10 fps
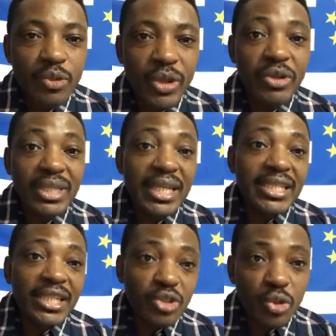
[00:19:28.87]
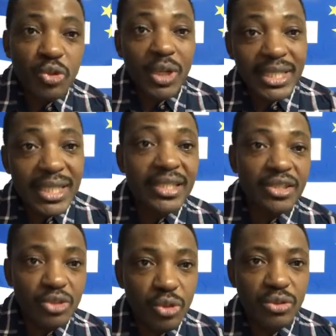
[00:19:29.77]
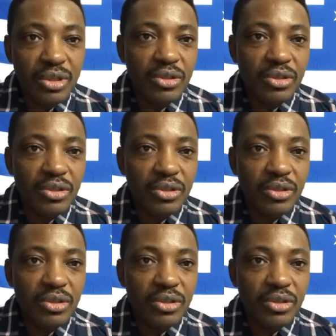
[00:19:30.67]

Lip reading: when you're telling the truth, you are telling the truth.